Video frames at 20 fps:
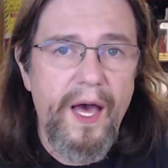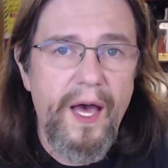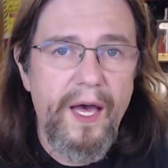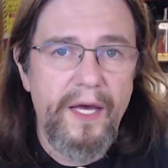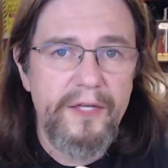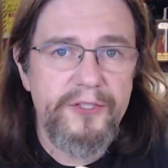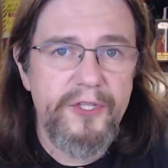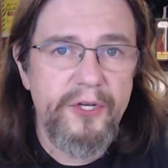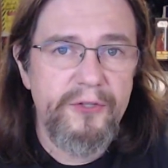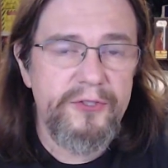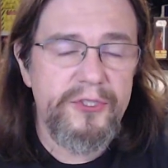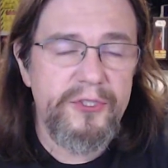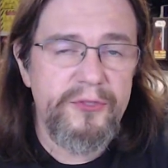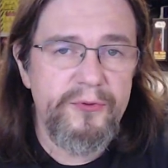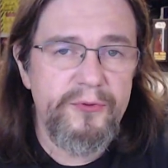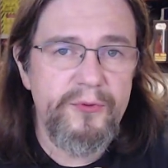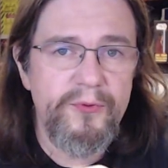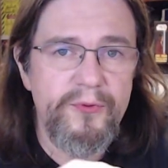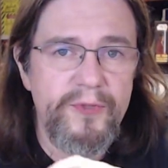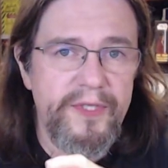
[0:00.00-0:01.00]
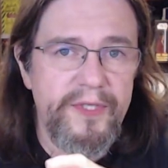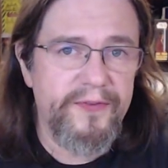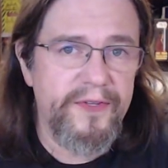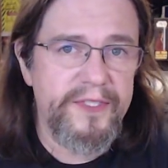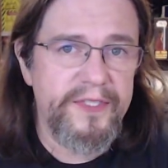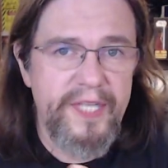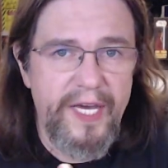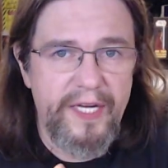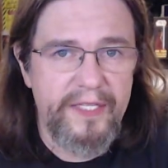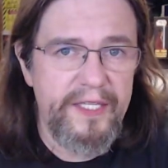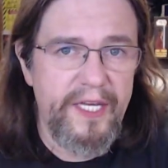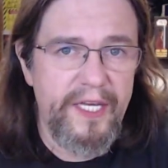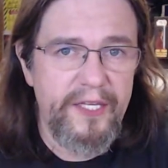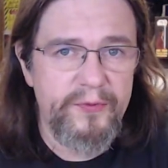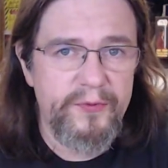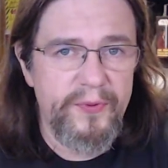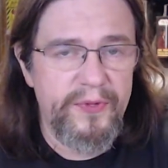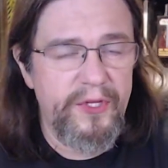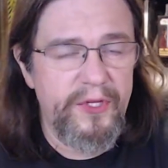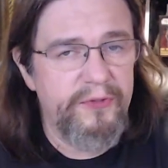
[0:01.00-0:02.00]
shows you different
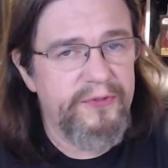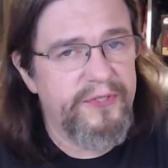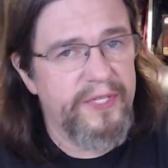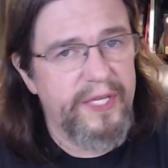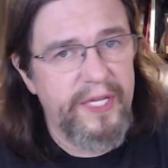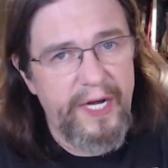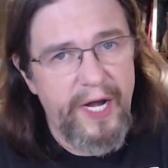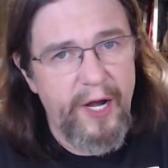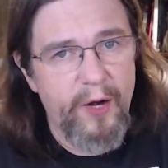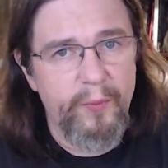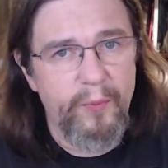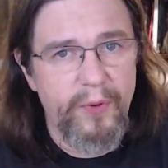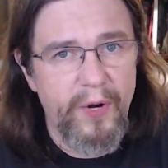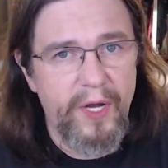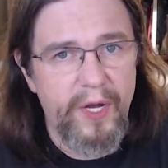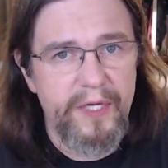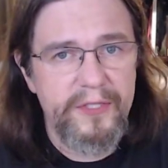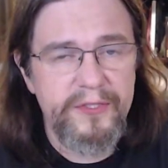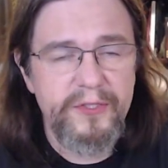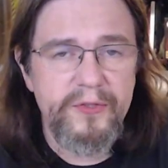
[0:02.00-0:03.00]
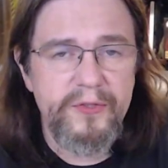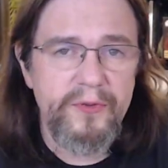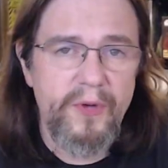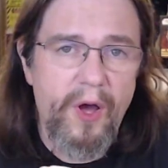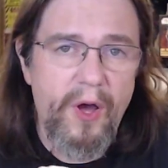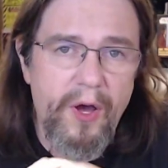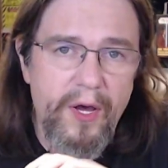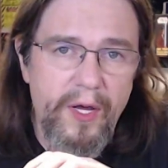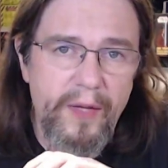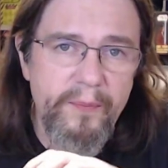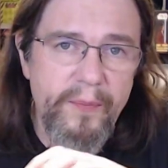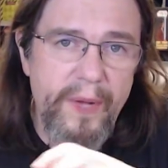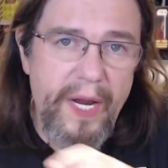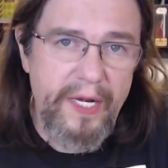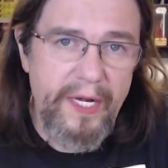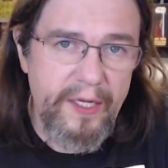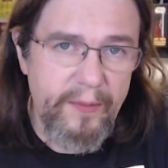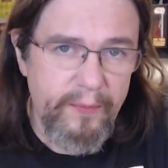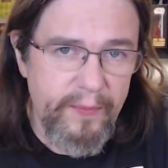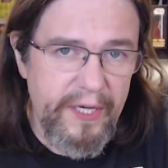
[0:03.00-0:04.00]
techniques with using an airbrush on
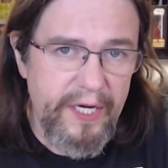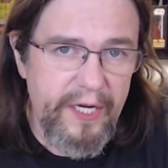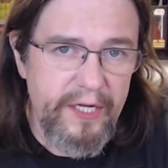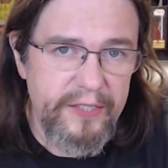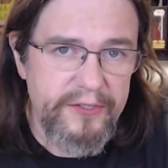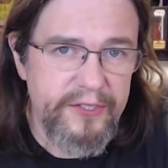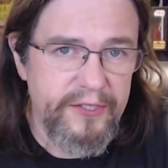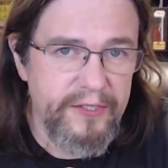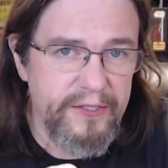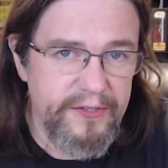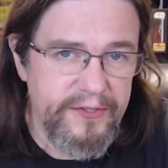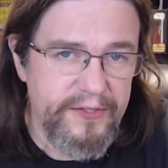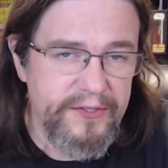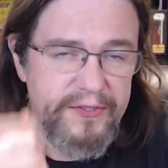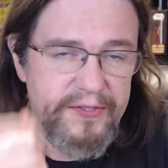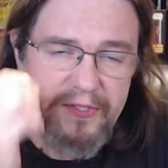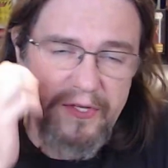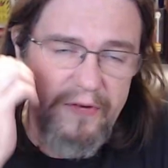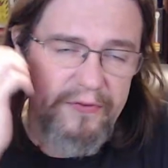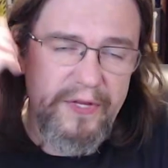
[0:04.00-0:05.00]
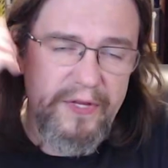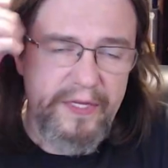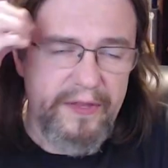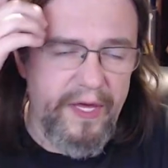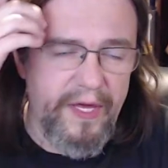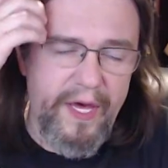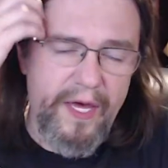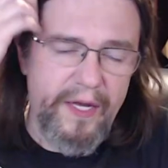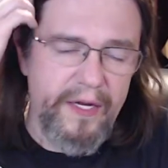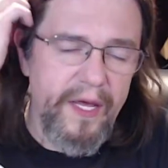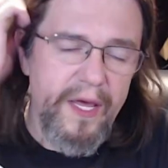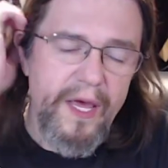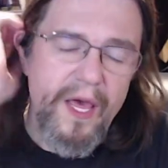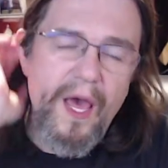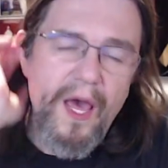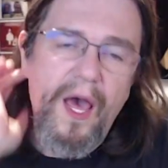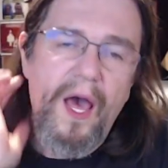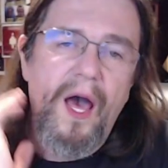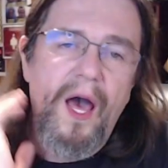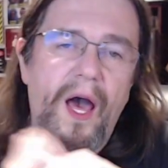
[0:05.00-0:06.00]
painting miniatures and stuff like that.
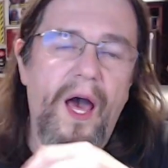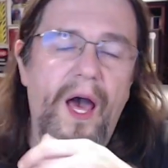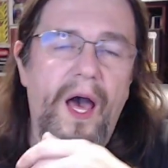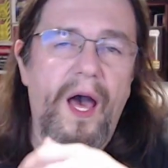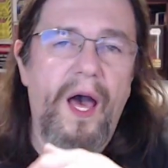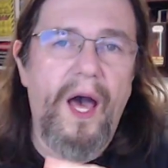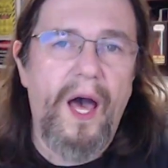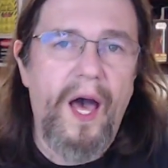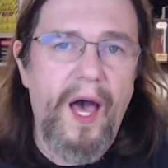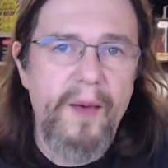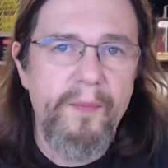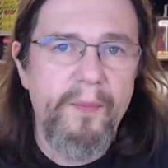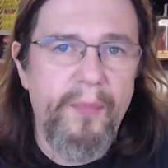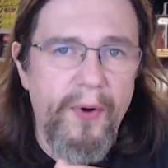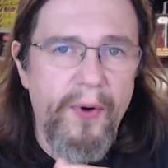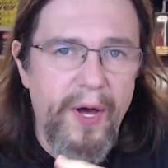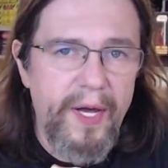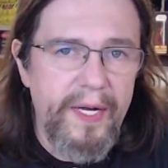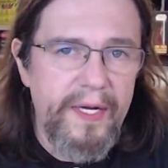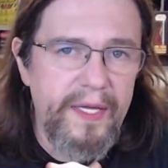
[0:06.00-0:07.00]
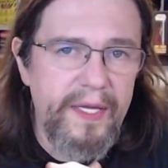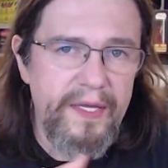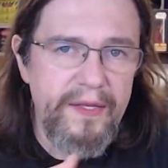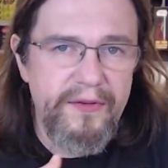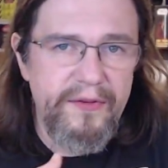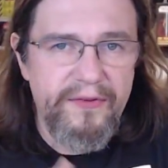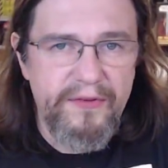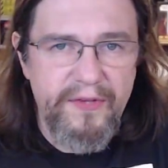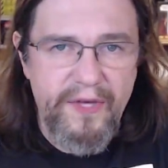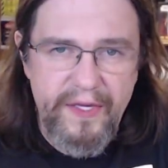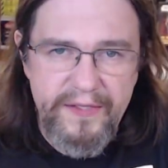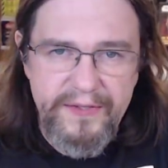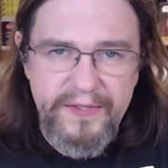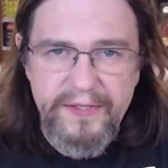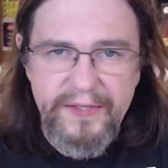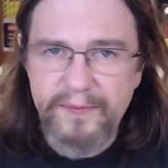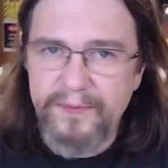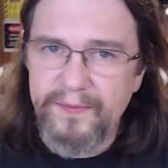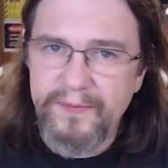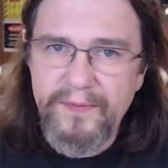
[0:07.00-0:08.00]
I bought his
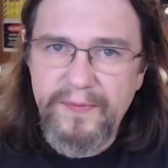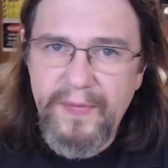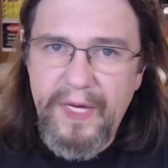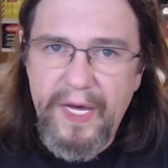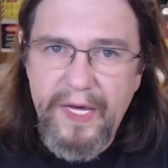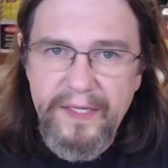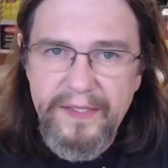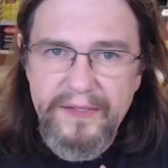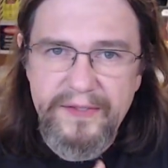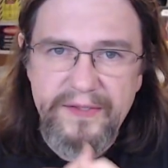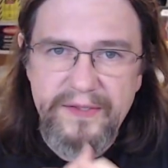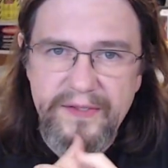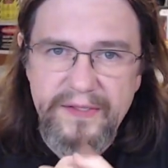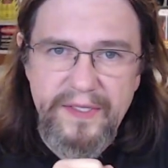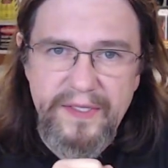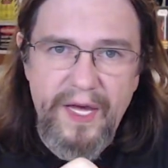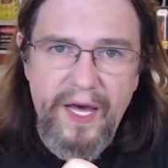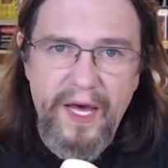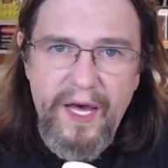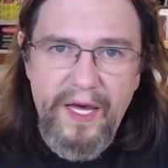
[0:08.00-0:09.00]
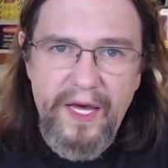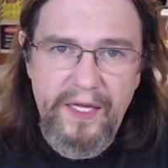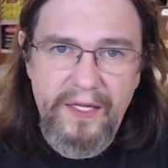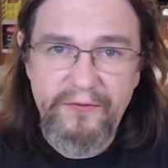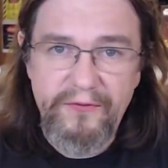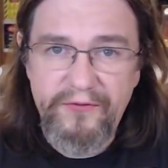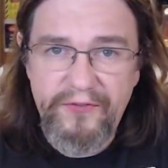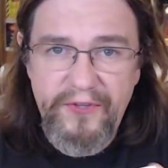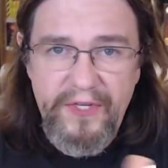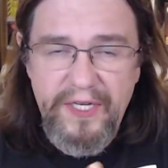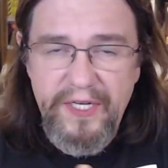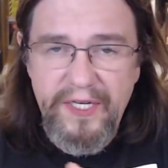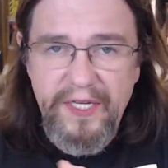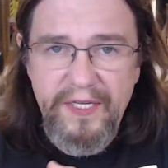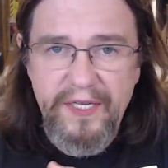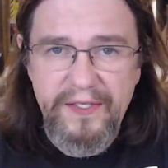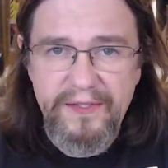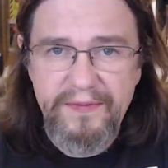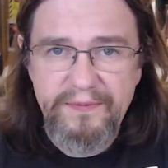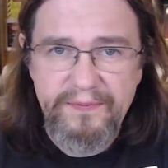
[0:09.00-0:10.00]
customized
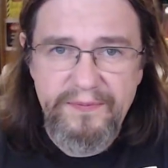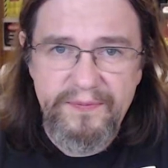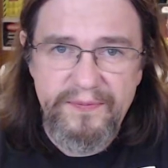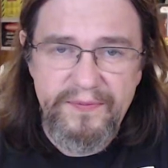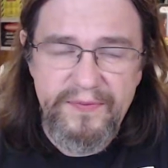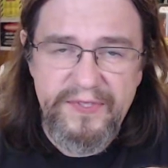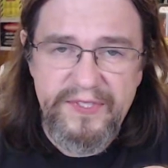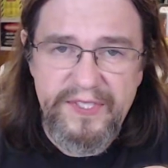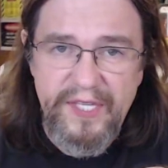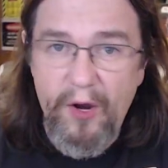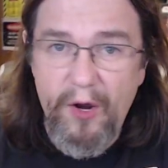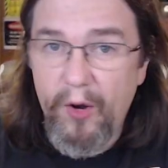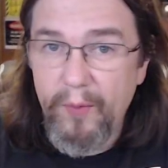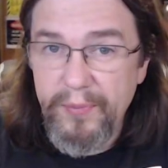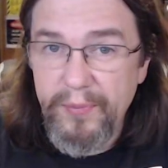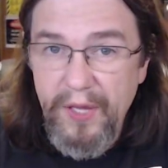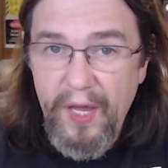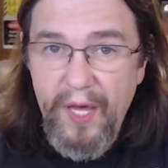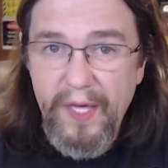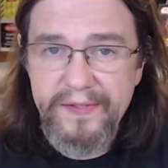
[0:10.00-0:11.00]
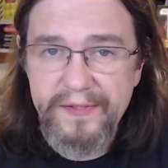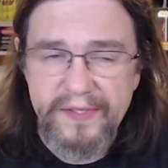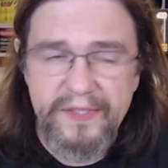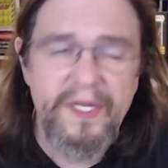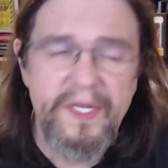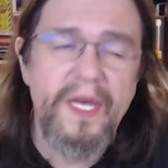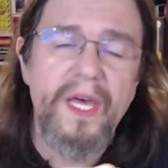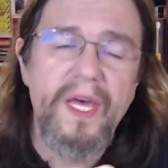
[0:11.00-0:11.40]
Infinity CR Plus